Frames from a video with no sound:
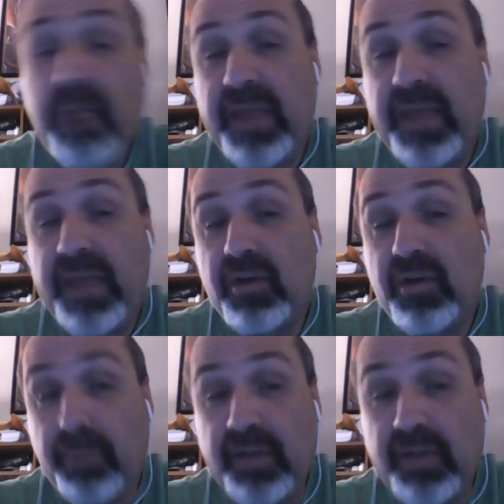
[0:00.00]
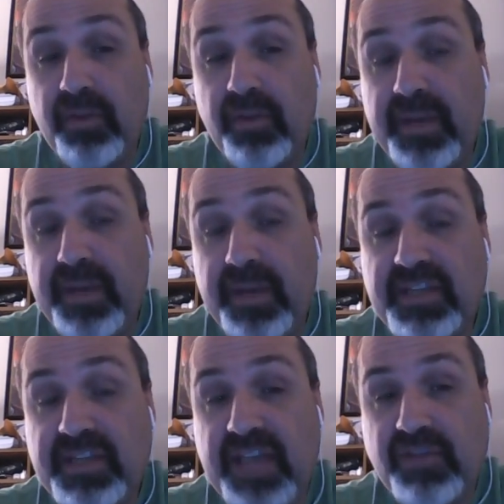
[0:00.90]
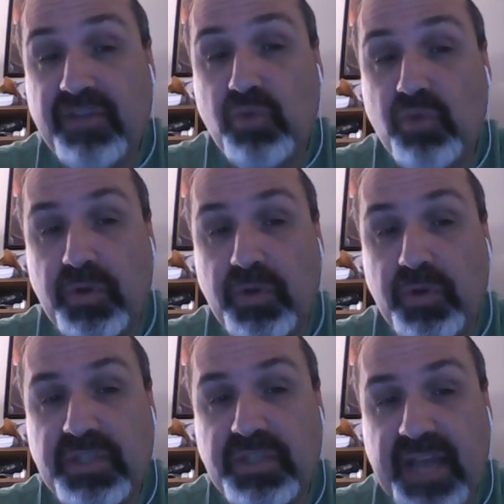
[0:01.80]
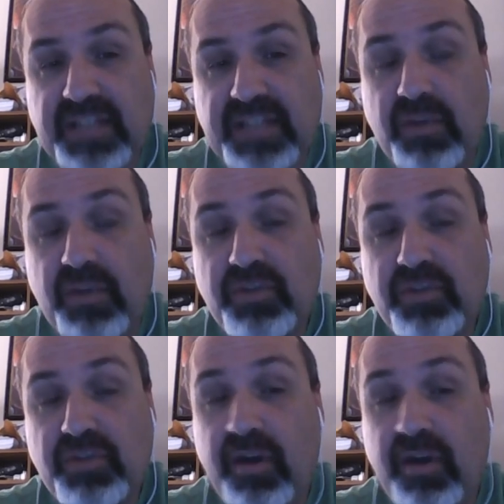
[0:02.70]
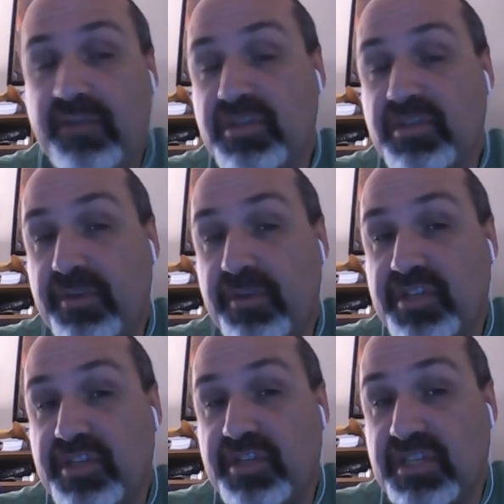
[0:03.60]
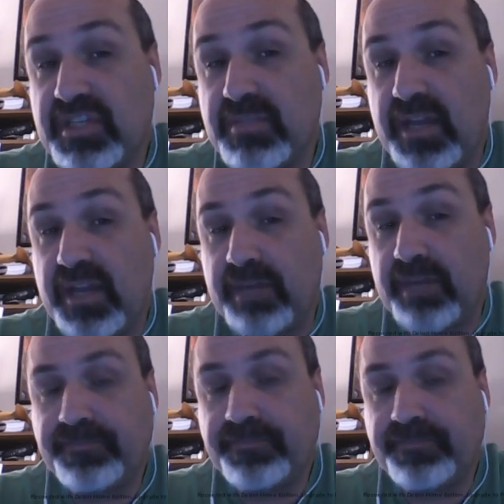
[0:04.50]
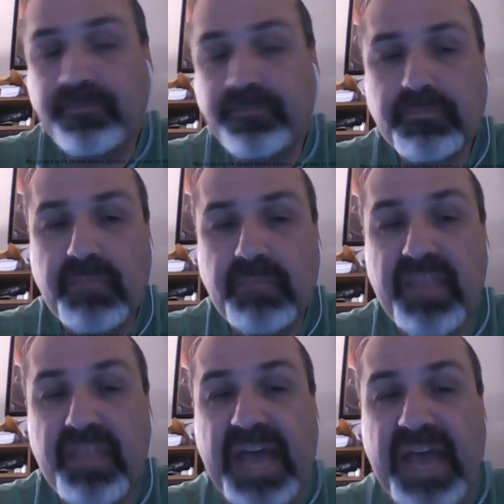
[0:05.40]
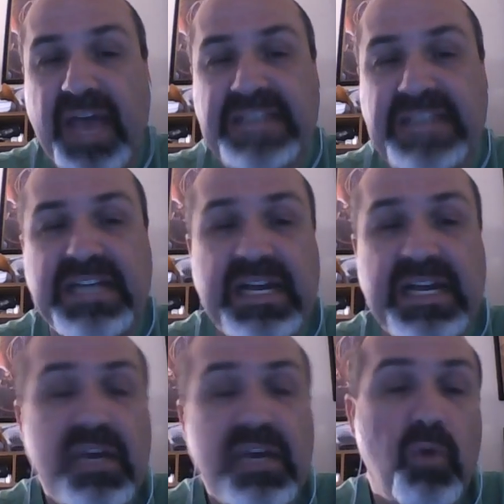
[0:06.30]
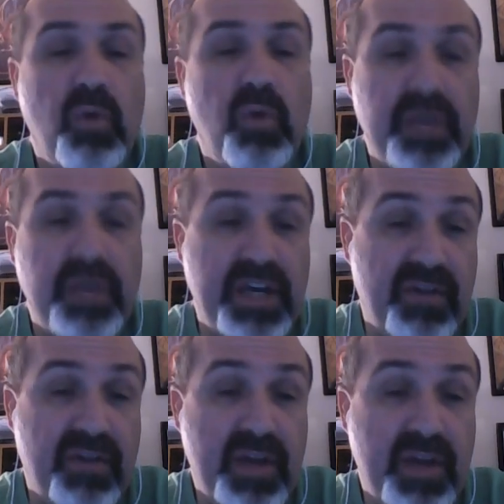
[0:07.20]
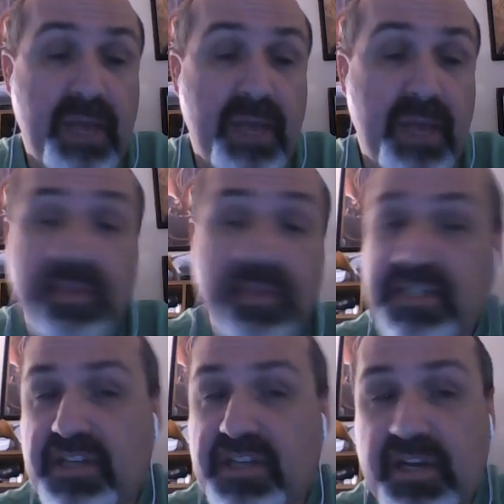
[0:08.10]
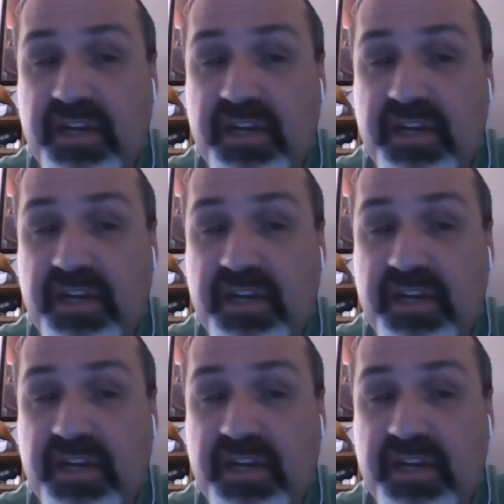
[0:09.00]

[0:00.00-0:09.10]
and it'll bleed a little bit into Savage Worlds and that. So I'm sorry if there's some other systems there that uh, won't get covered, but this is going to